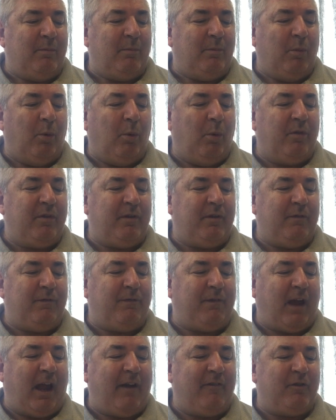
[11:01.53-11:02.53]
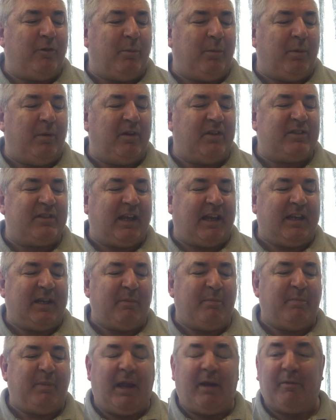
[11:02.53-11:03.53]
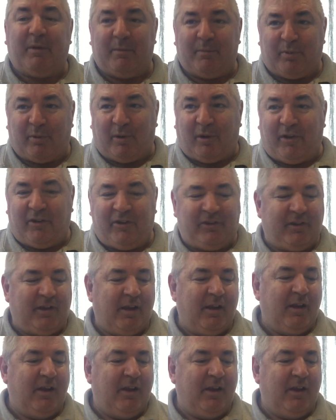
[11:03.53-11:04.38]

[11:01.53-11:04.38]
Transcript: more than favourable as they compare in price